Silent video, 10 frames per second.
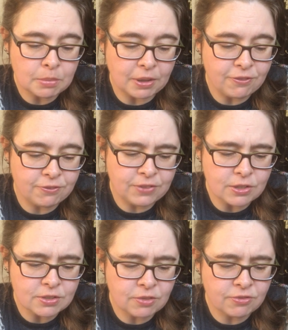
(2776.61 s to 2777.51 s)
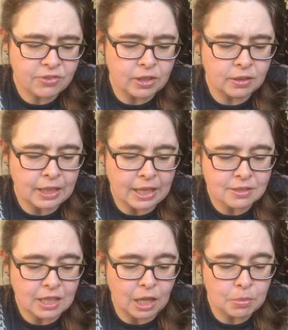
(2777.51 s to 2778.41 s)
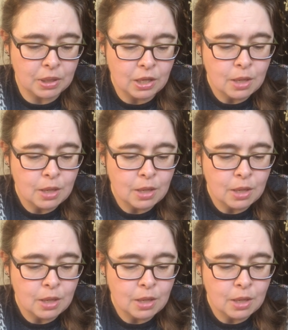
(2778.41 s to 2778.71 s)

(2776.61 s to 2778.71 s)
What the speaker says: but a fierce and feral landscape,